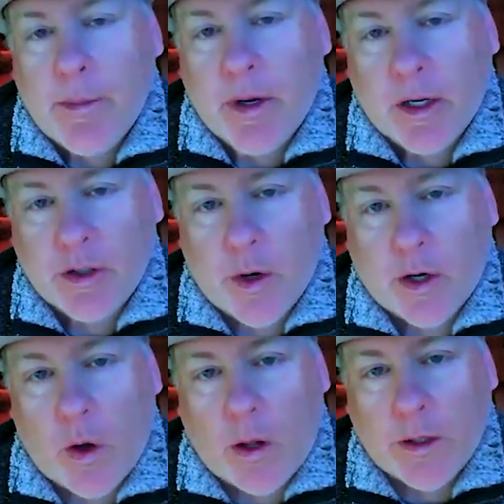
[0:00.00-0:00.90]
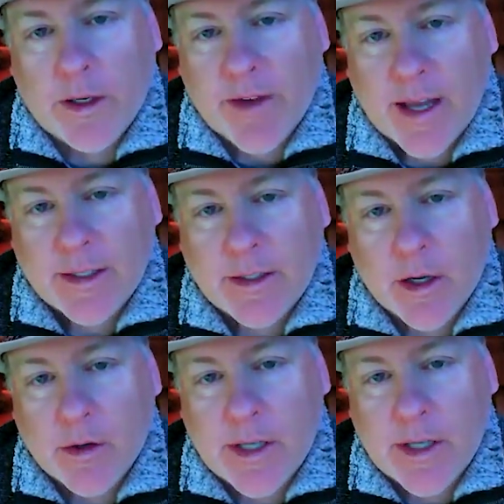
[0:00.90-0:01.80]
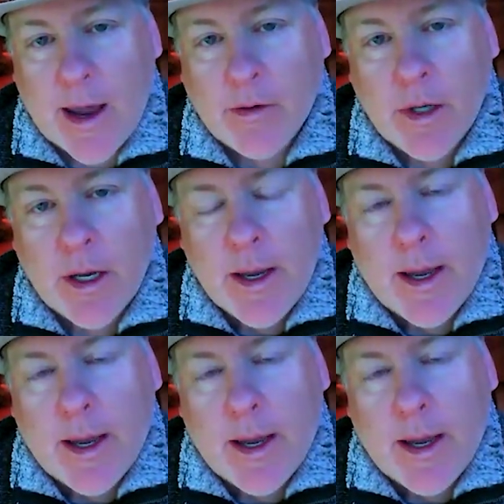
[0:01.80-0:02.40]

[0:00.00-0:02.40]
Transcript: because credit quality of assets goes down,